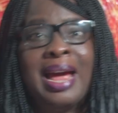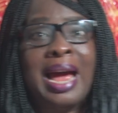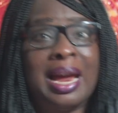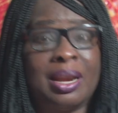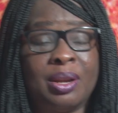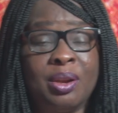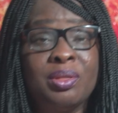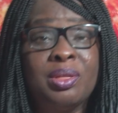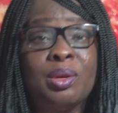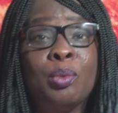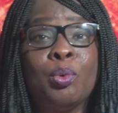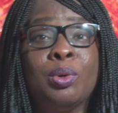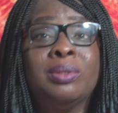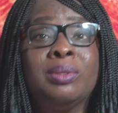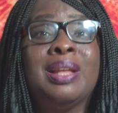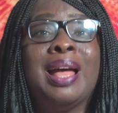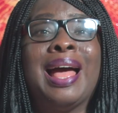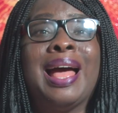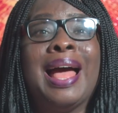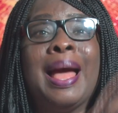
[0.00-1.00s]
another
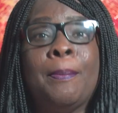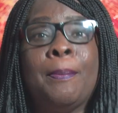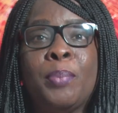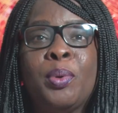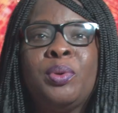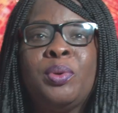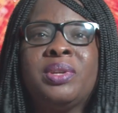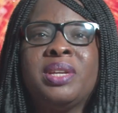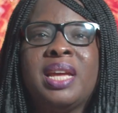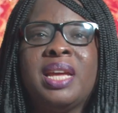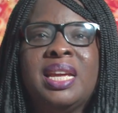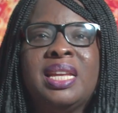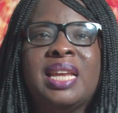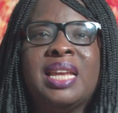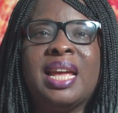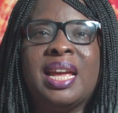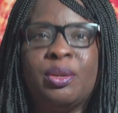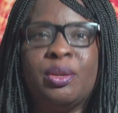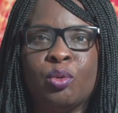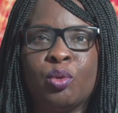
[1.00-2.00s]
one happened in
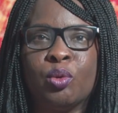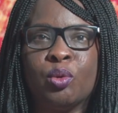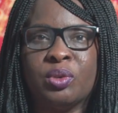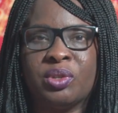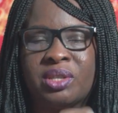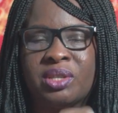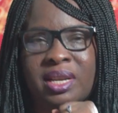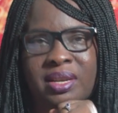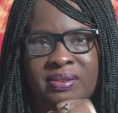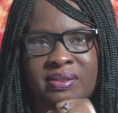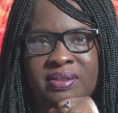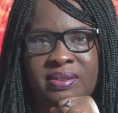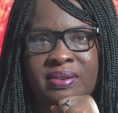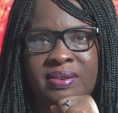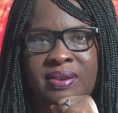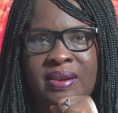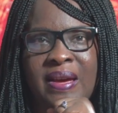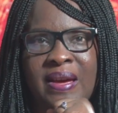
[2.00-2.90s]
Enugu State.